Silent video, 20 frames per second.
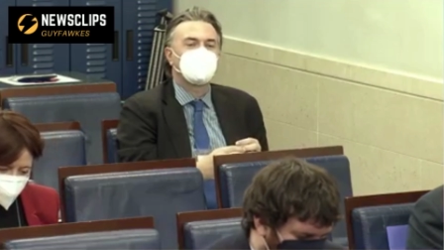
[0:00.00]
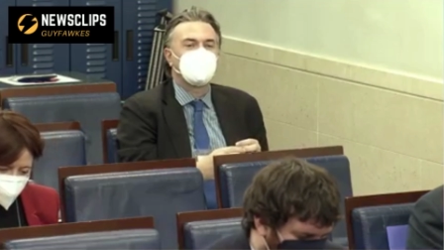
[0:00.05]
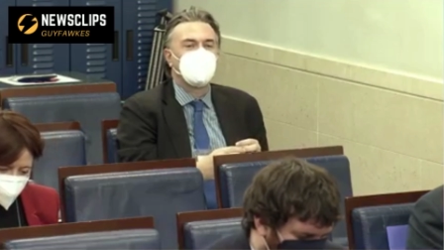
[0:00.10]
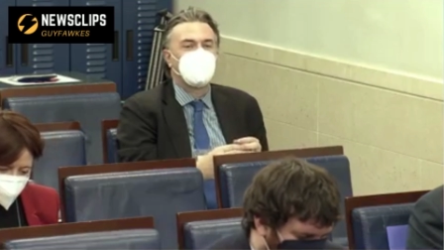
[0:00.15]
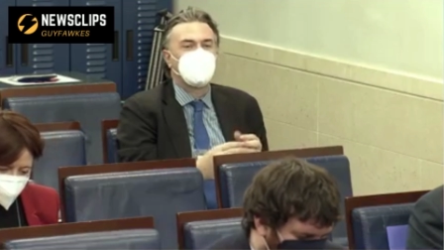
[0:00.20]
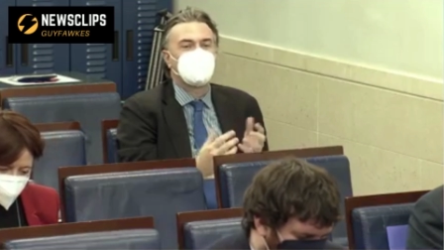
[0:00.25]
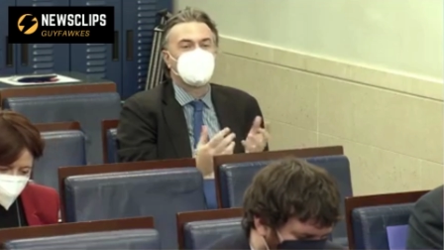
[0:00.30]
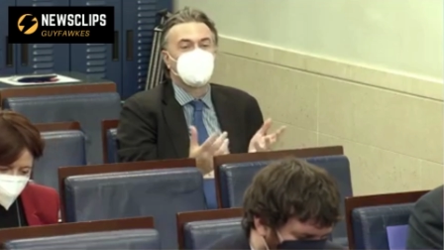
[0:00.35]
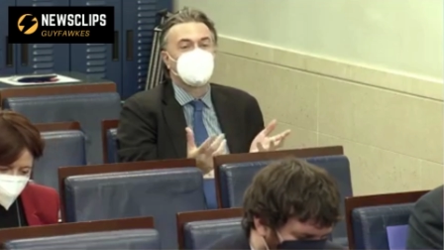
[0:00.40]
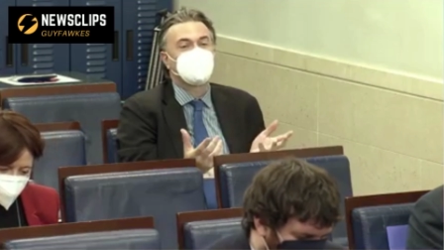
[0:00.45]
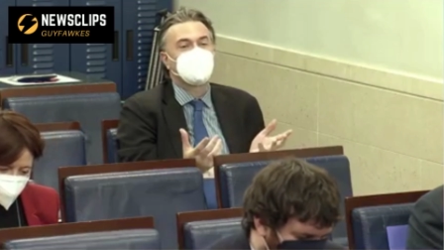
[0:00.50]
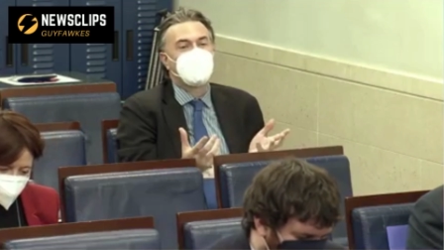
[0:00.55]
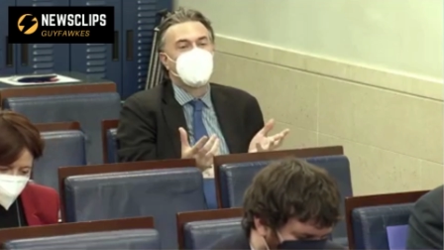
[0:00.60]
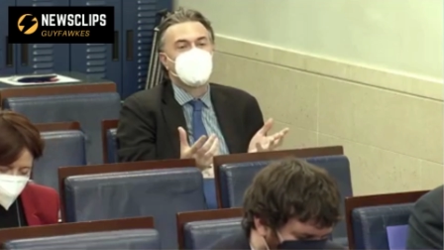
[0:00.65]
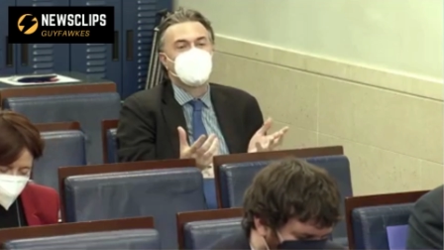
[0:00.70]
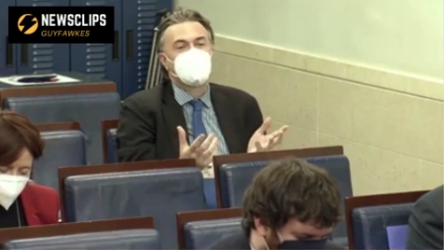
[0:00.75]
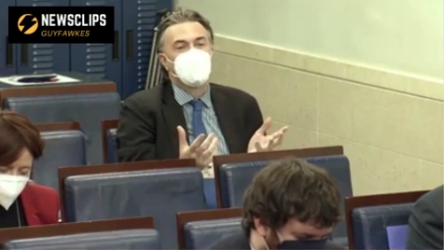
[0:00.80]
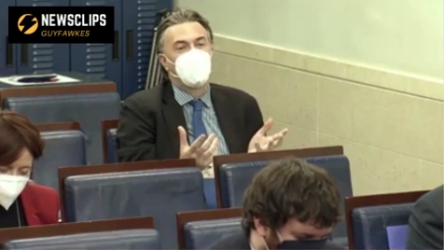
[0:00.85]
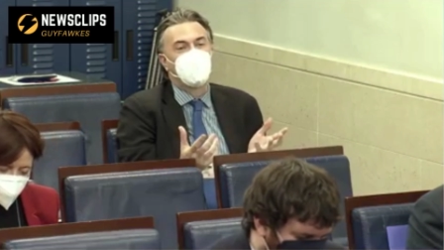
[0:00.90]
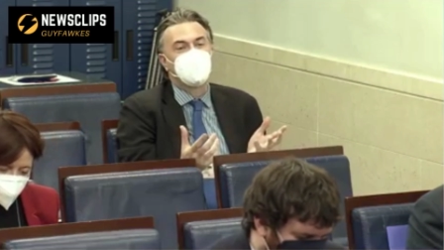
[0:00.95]
And does he
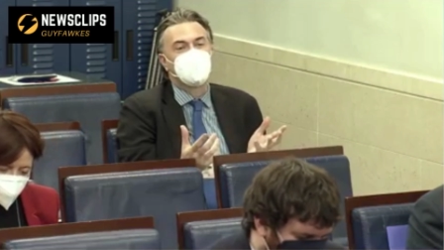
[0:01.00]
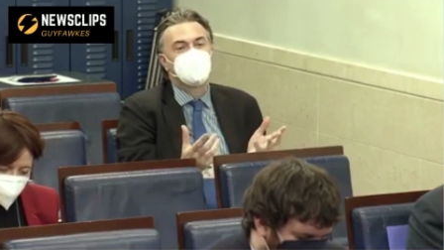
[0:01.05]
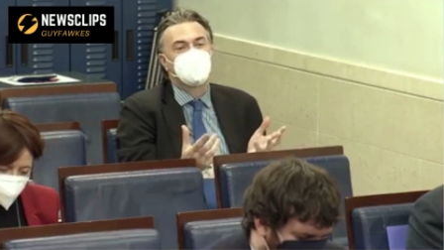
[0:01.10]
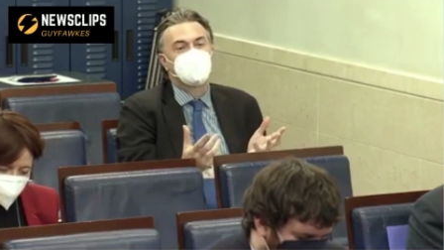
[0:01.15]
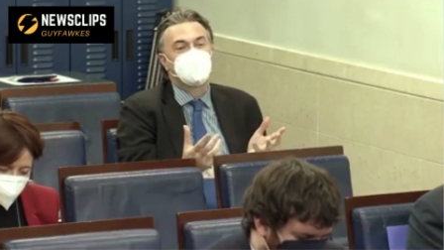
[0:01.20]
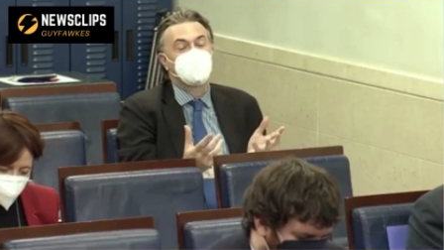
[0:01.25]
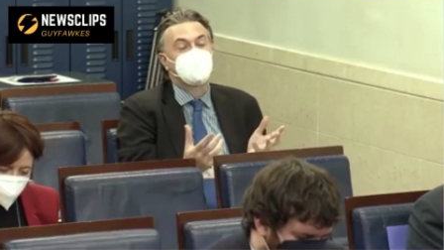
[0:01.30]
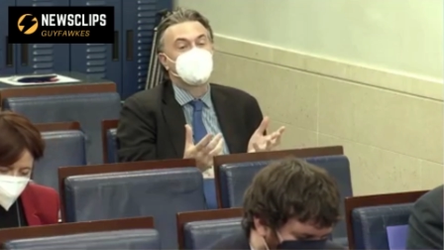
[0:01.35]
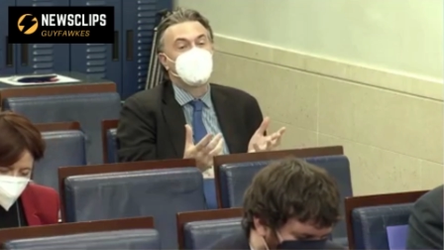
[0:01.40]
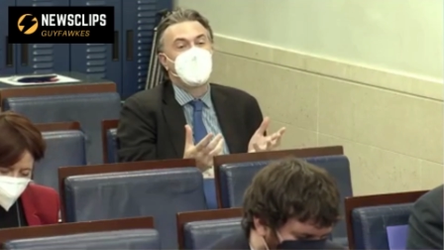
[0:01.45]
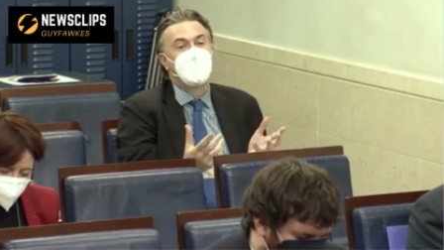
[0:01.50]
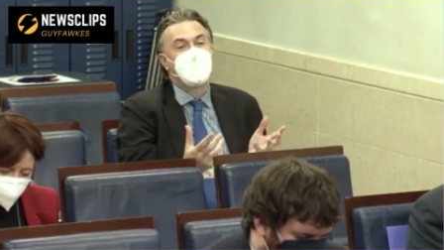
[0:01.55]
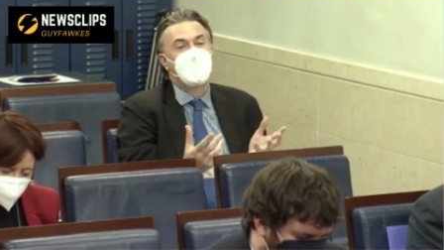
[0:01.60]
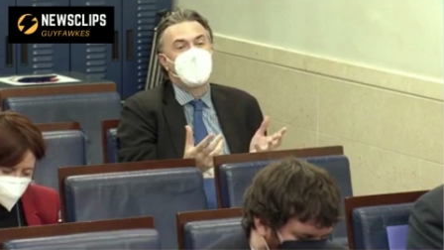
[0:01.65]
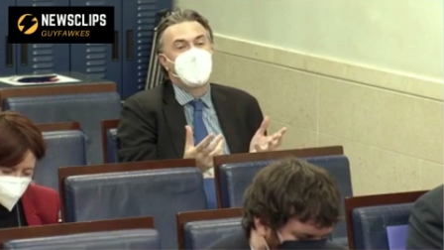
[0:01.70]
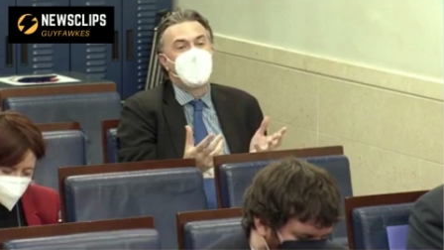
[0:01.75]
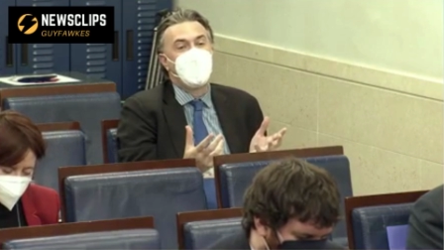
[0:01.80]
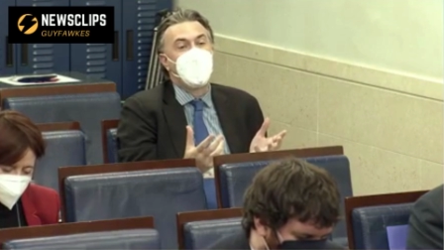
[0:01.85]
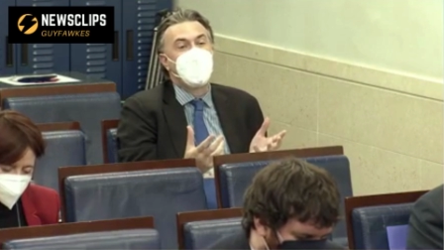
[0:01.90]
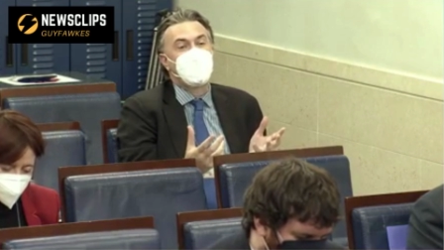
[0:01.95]
acknowledge that
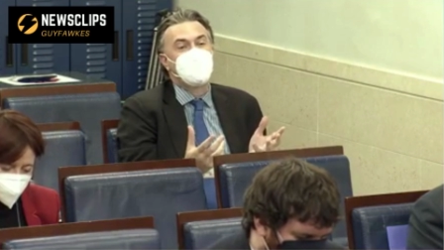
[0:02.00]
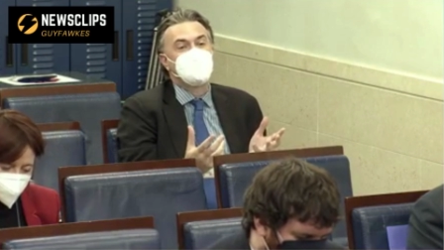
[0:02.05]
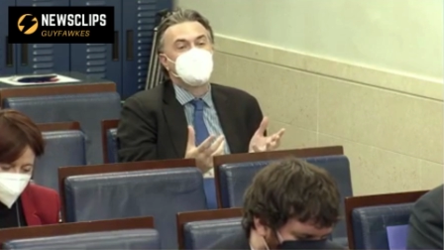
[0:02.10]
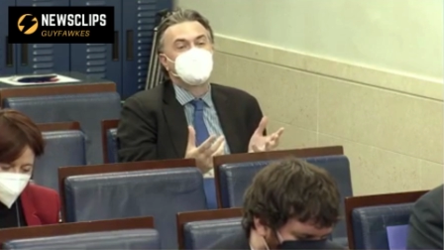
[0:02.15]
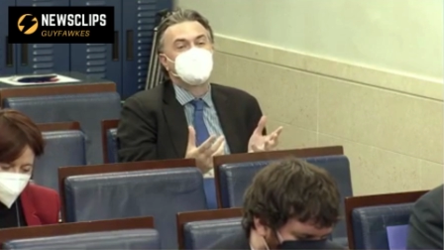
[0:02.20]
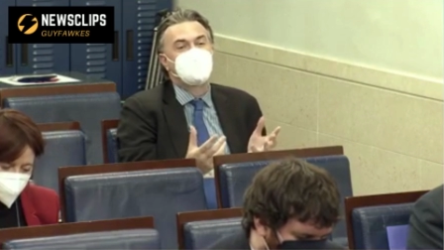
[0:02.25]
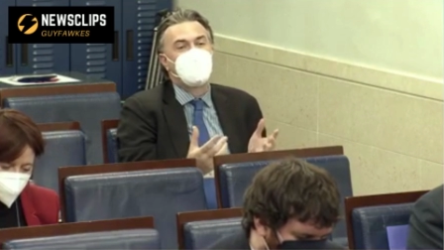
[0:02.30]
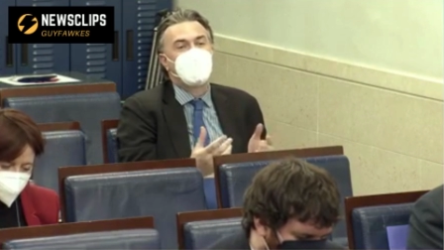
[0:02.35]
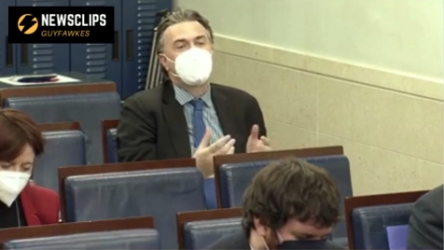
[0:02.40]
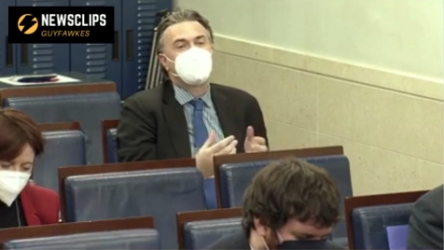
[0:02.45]
any mistakes